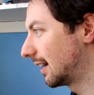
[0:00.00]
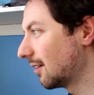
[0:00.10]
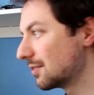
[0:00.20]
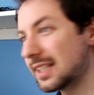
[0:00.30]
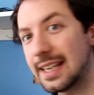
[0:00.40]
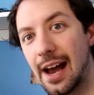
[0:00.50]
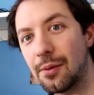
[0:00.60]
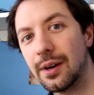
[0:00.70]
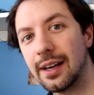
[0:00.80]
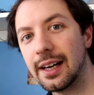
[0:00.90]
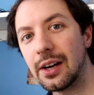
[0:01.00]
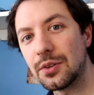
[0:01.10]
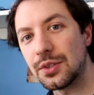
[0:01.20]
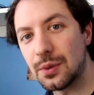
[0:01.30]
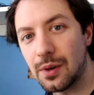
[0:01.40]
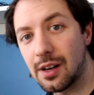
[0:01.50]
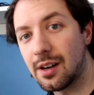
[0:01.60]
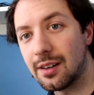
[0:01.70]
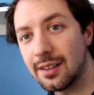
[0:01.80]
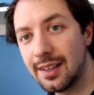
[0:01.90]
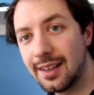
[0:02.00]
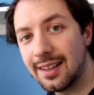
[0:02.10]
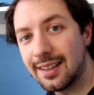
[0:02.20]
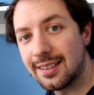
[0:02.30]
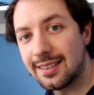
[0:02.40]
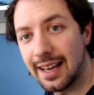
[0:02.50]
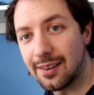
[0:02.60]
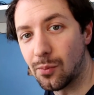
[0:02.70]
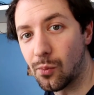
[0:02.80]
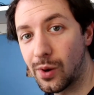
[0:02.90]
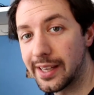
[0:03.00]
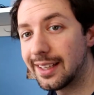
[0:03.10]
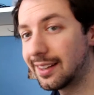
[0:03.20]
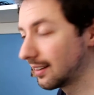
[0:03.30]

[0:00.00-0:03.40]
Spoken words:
Obviously now we're on to our second week.